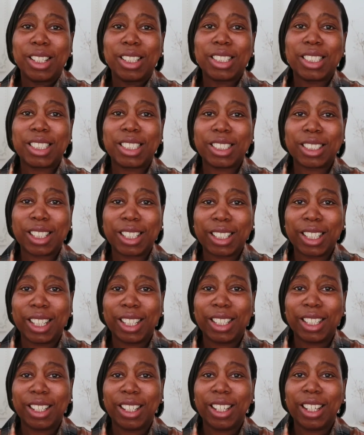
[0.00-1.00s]

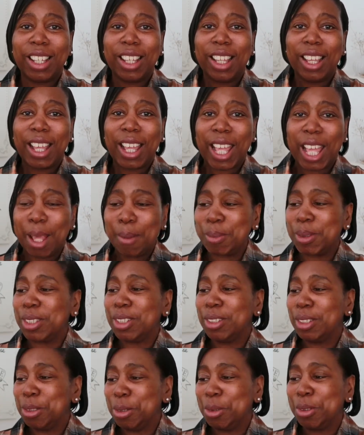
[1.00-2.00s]
Stunning,
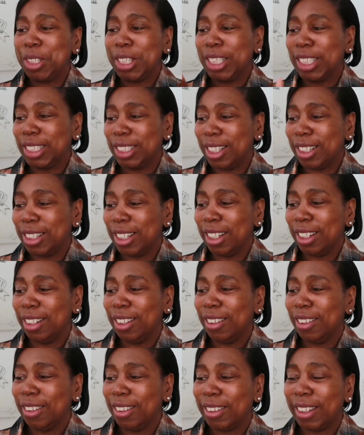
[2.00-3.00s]
absolutely
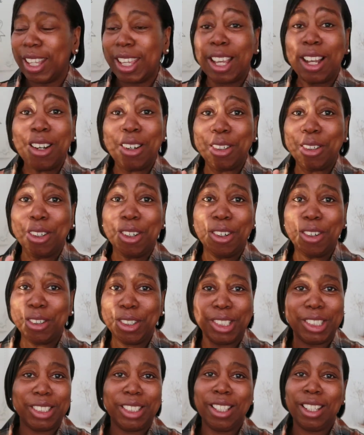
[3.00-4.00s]
stunning. They are,
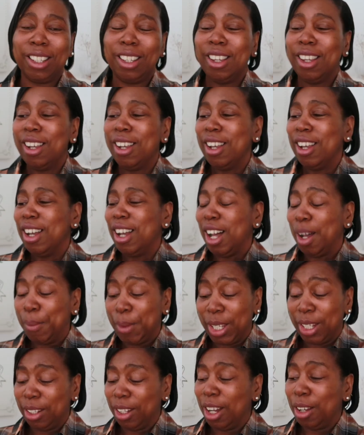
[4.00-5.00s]
honestly. I
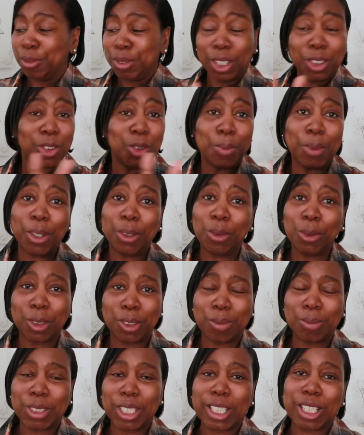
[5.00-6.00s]
mean, I've done all my
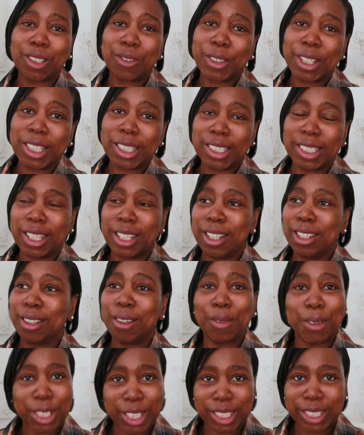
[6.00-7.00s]
autumn
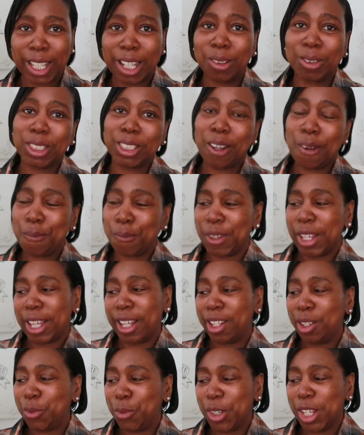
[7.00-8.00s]
decorating. It's now time for
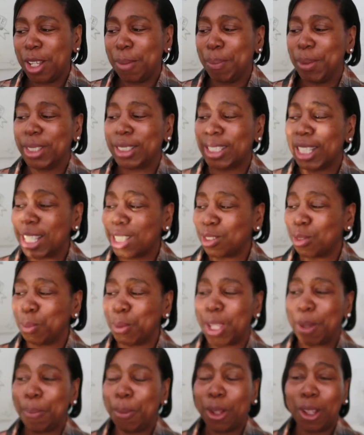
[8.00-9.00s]
Halloween, but these will
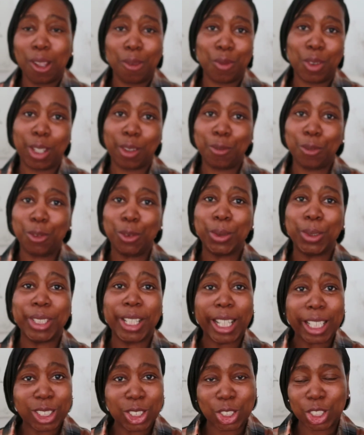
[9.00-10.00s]
be perfect for
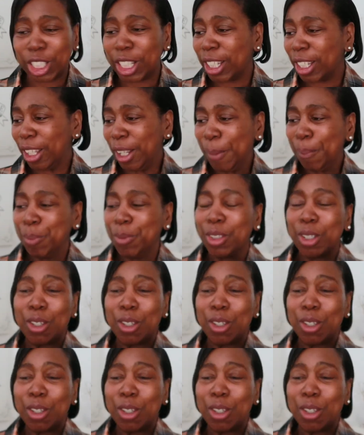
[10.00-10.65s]
next year,